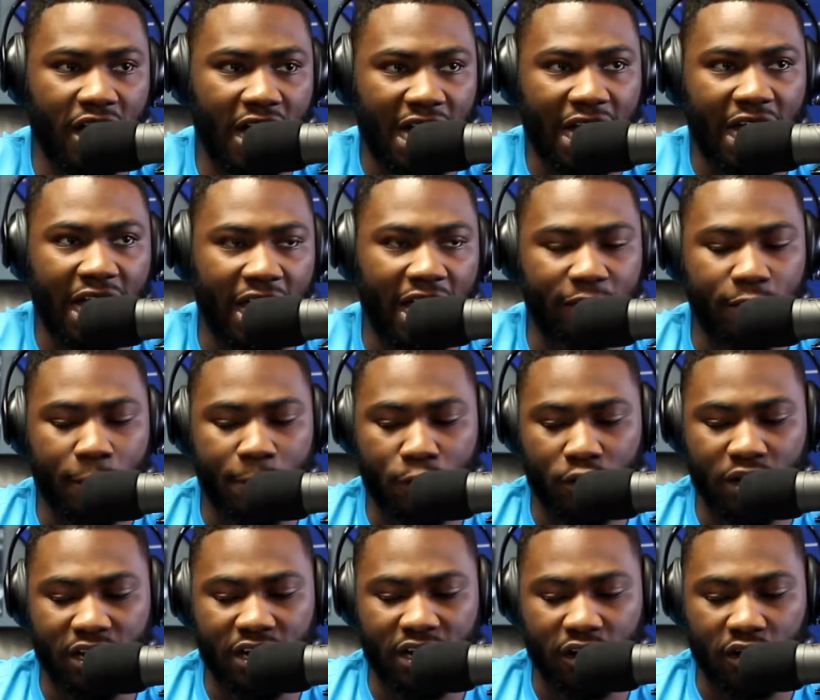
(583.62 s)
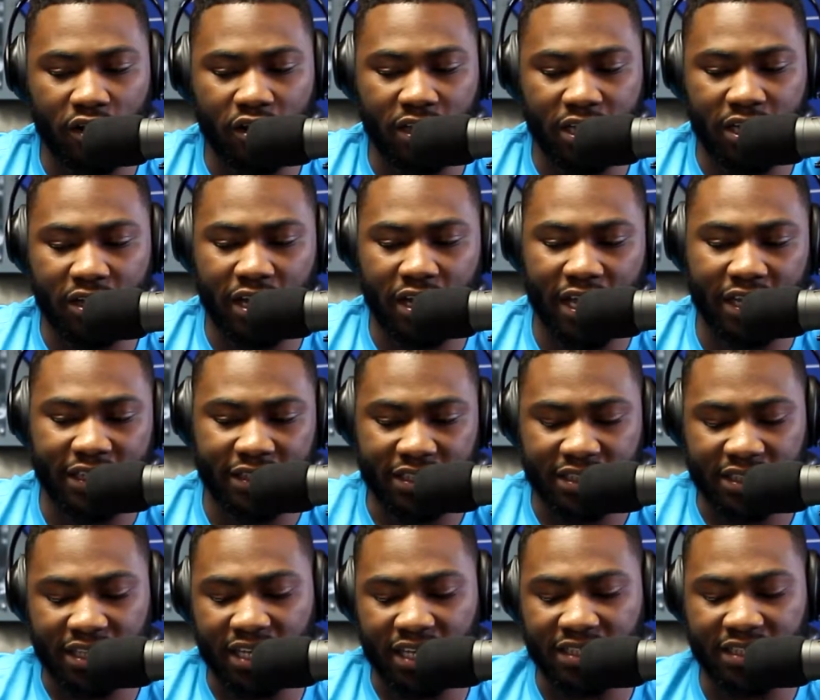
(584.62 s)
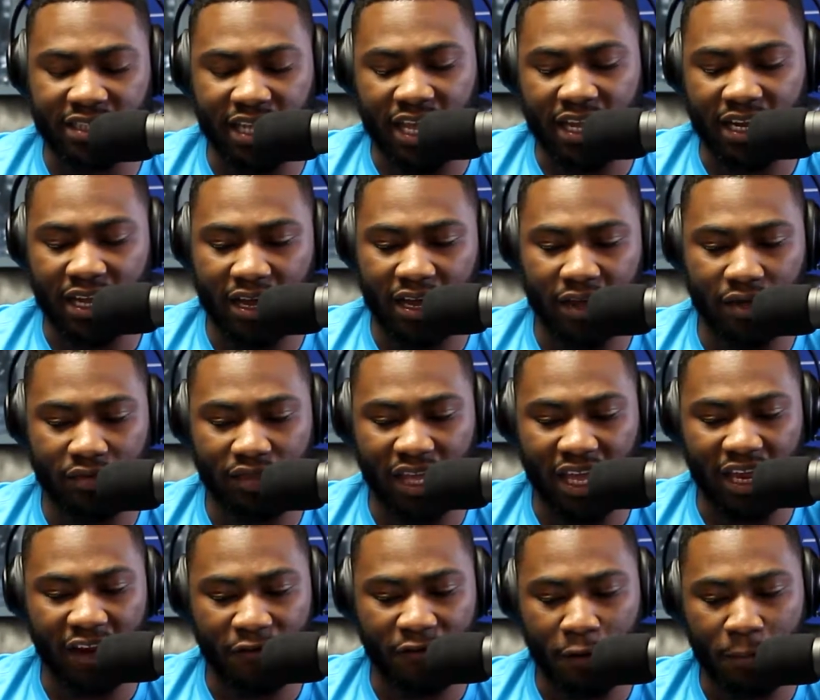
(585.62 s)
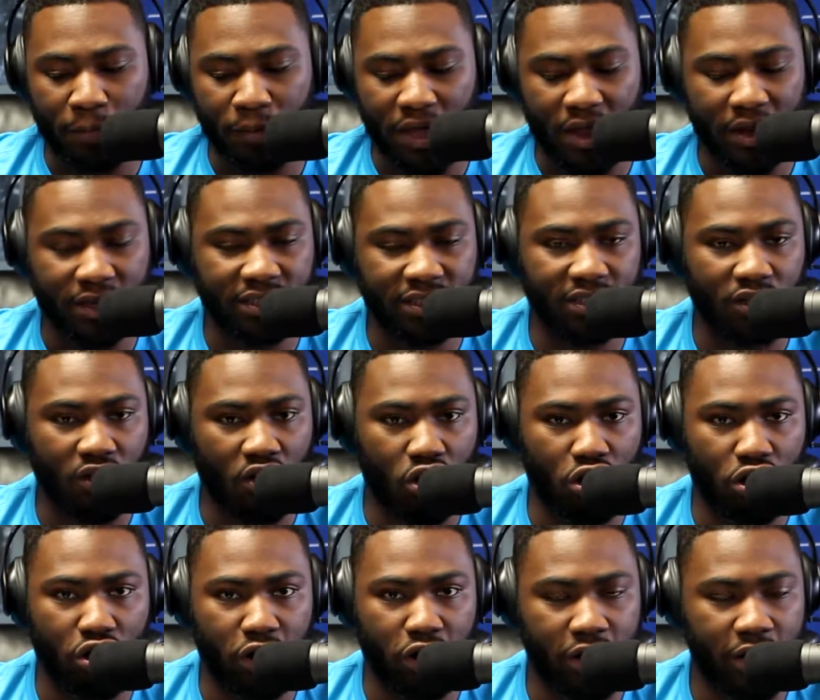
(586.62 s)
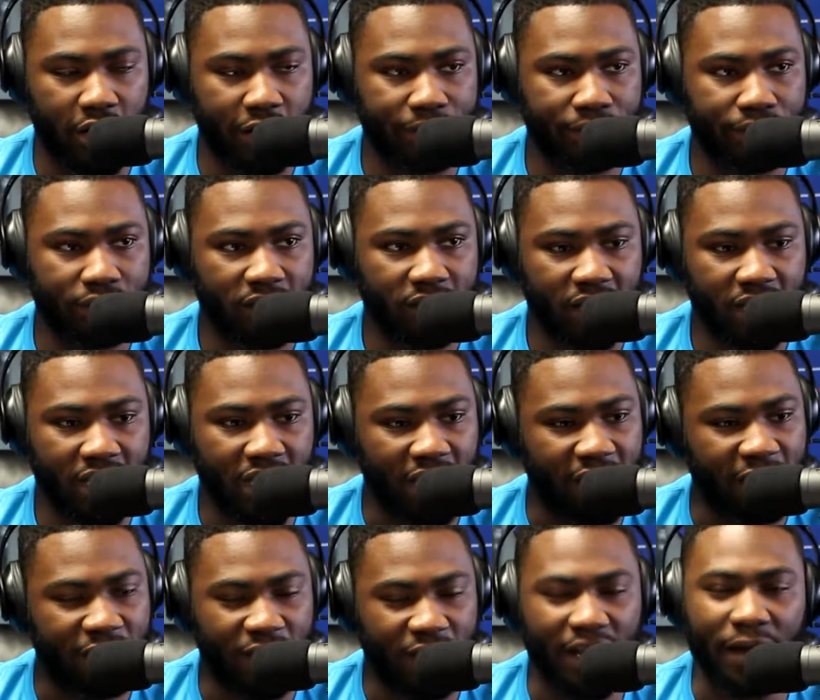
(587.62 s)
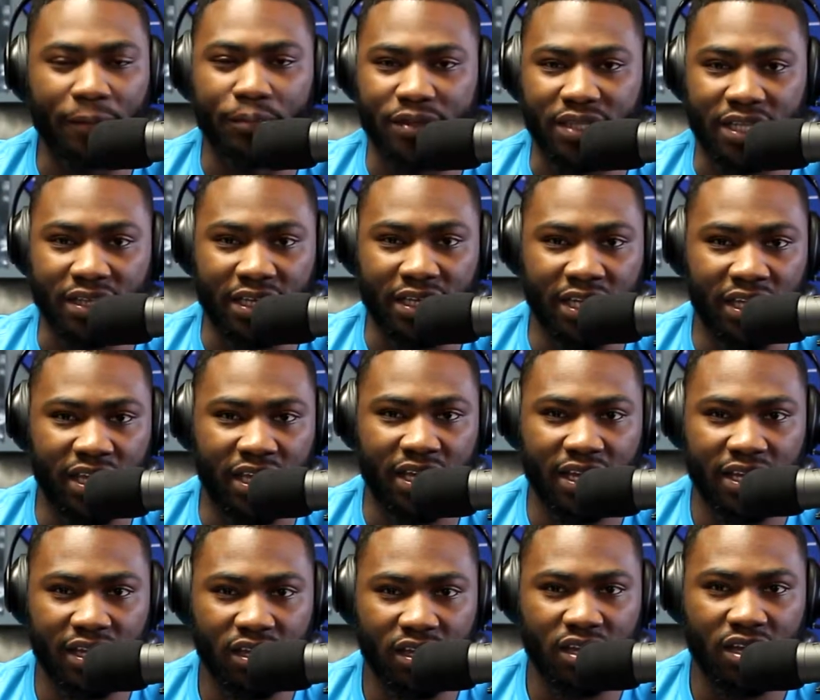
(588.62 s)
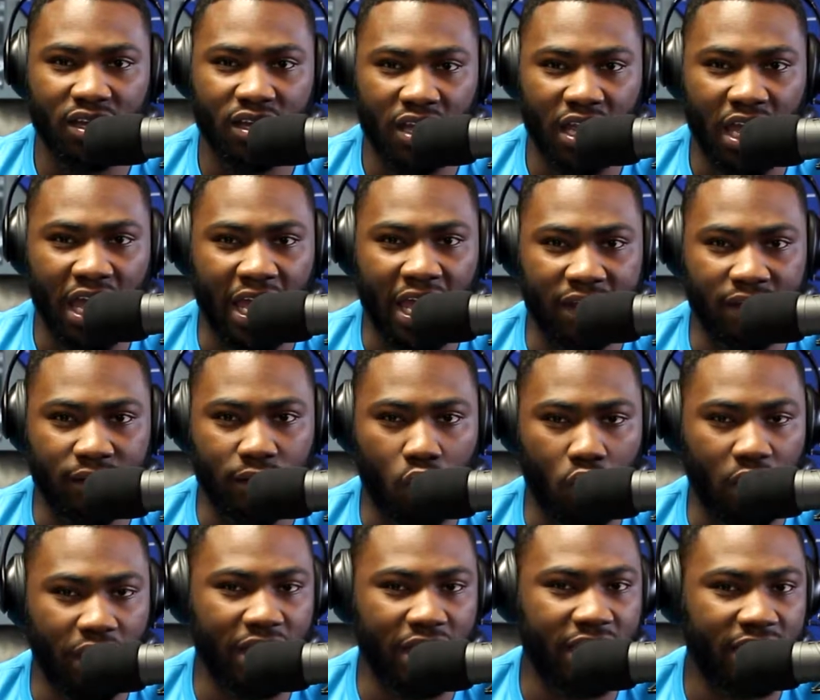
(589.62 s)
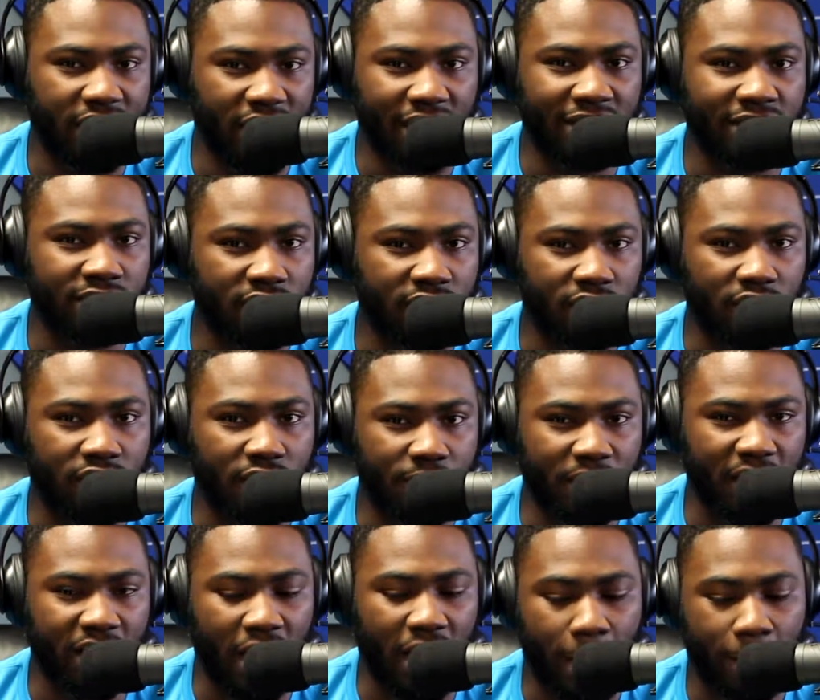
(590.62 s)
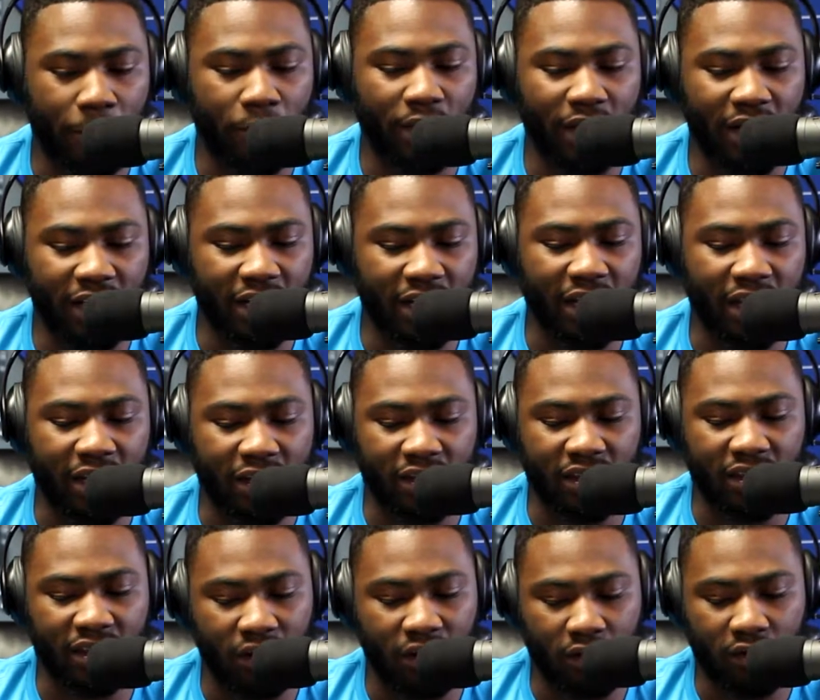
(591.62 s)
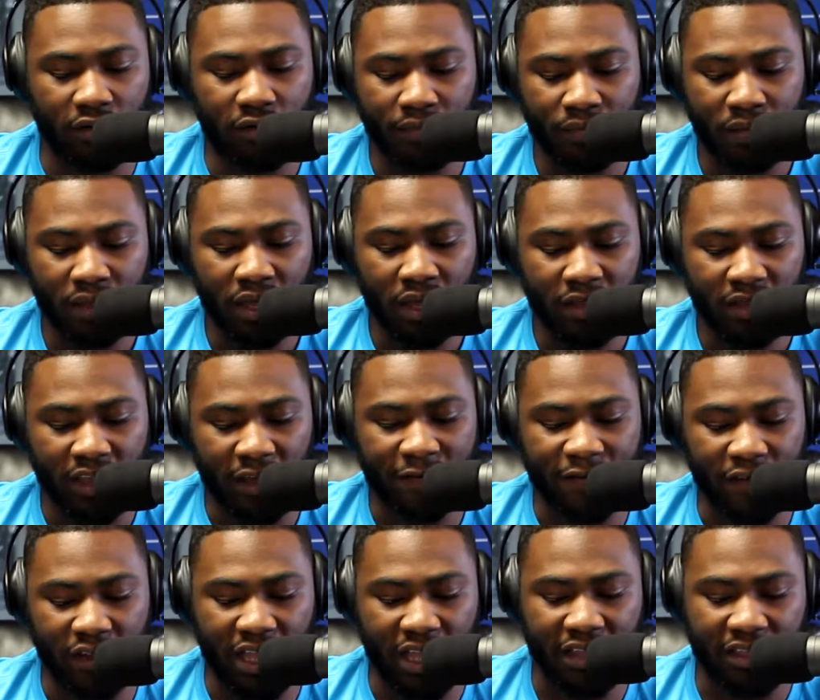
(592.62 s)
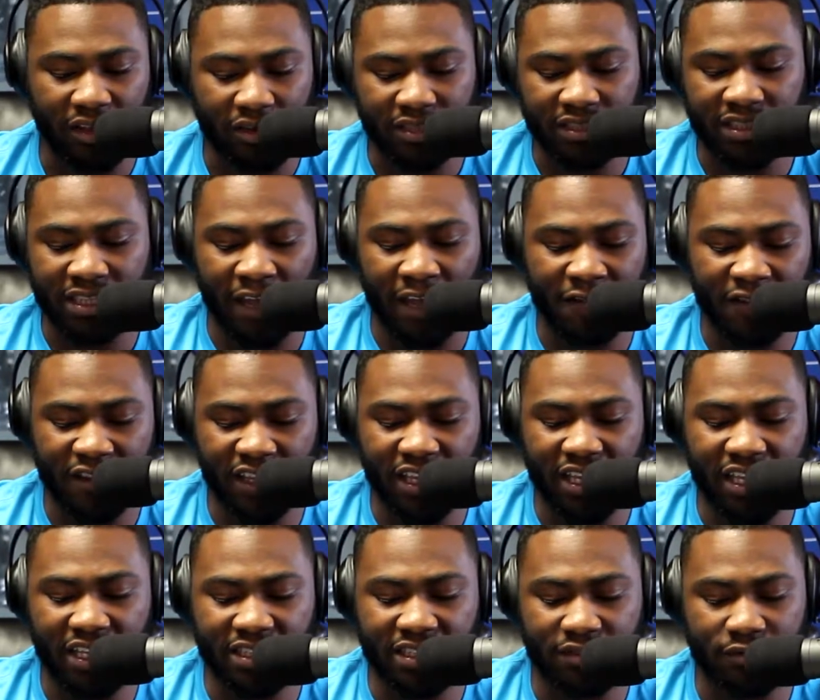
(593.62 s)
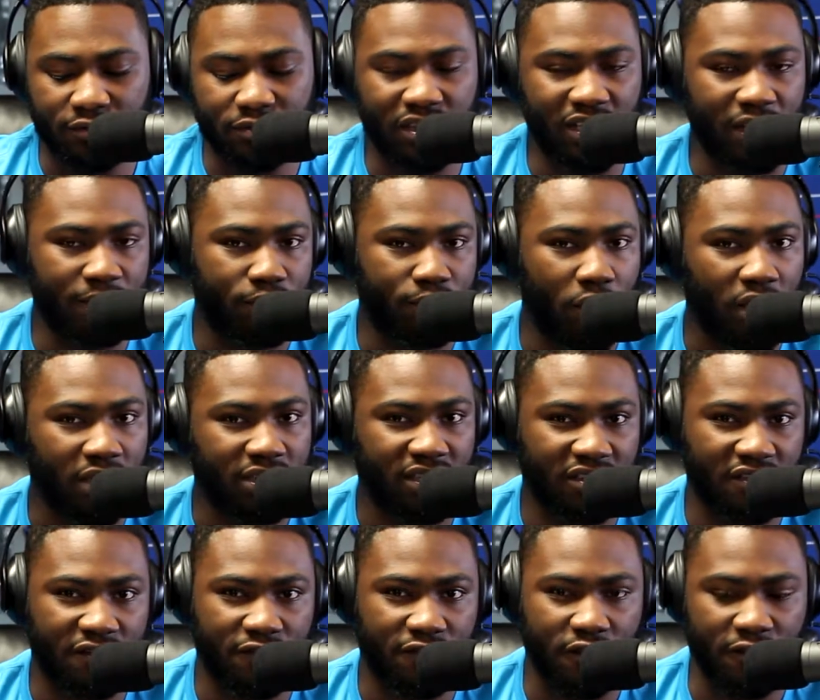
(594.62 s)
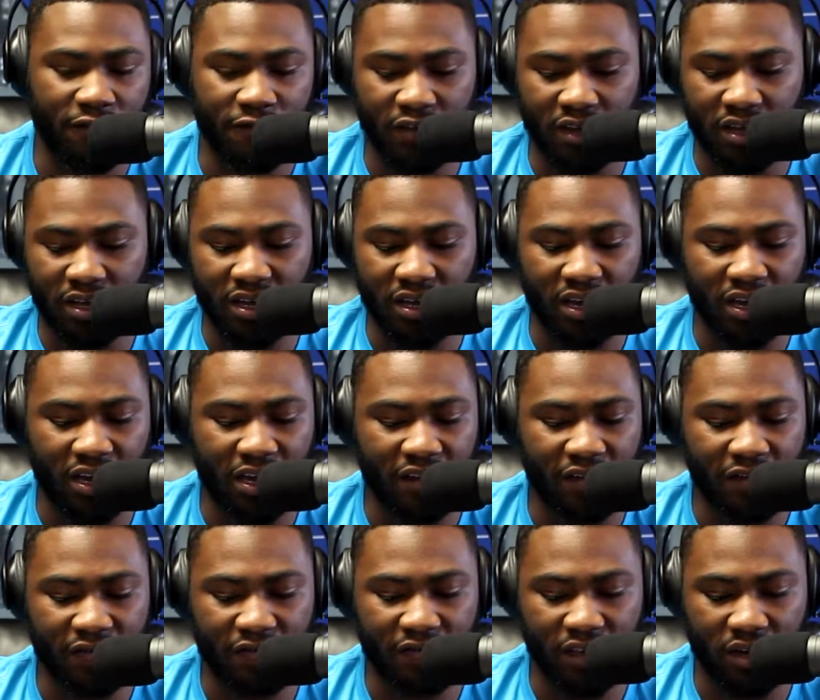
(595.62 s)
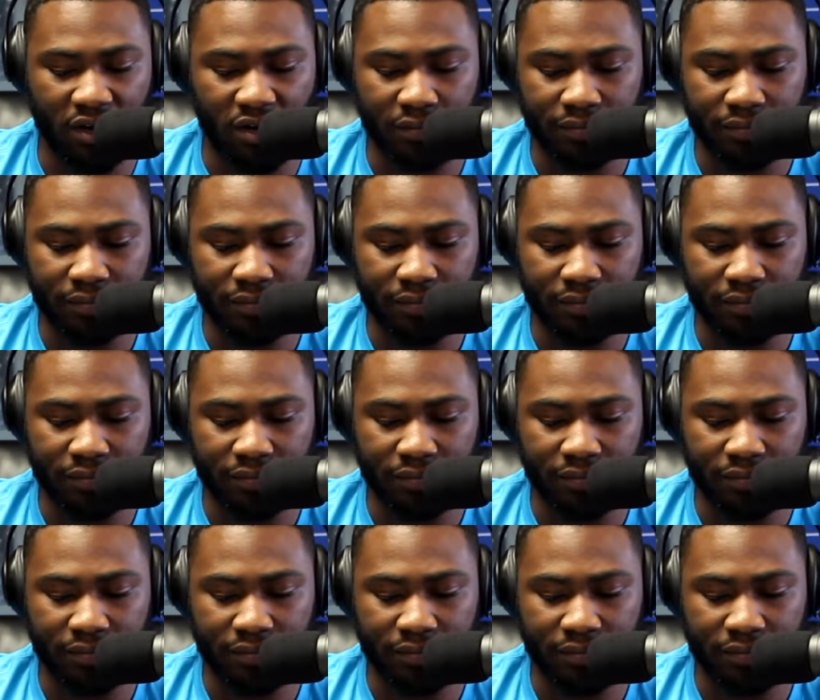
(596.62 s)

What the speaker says: I reported it earlier and discussed that the NFL players are kind of fed up with the league and the way things are being operated, and they feel like their safety isn't really brought to the forefront of